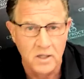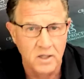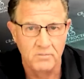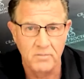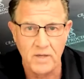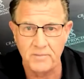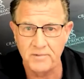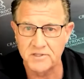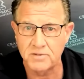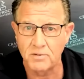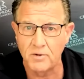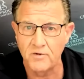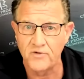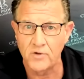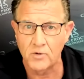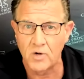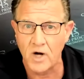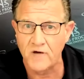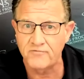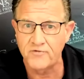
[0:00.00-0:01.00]
Maybe some of
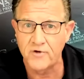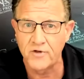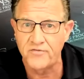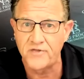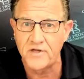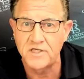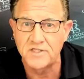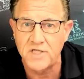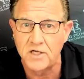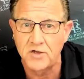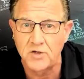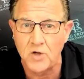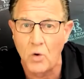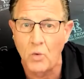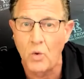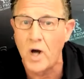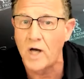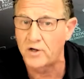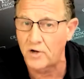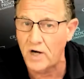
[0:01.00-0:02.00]
you are offering things they don't
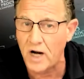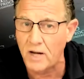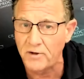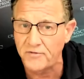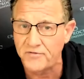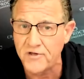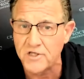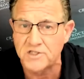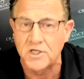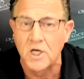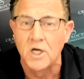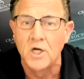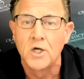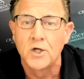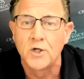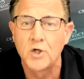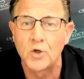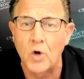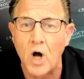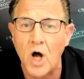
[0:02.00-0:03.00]
want. Or how about this?
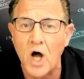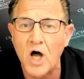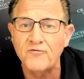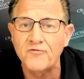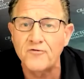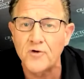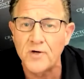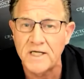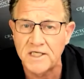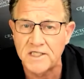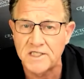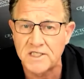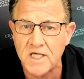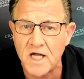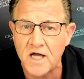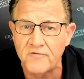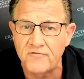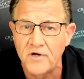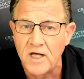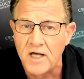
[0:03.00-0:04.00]
You're offering
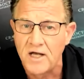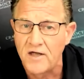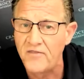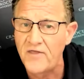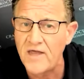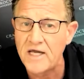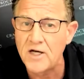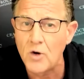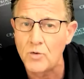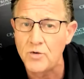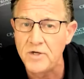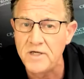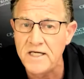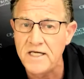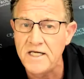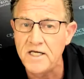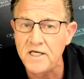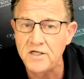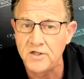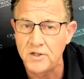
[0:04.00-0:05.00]
stuff they don't
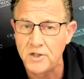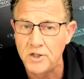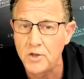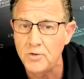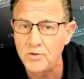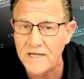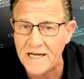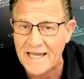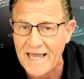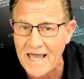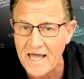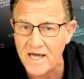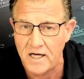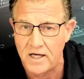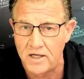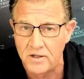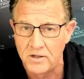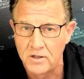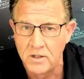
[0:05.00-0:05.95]
need you to get it.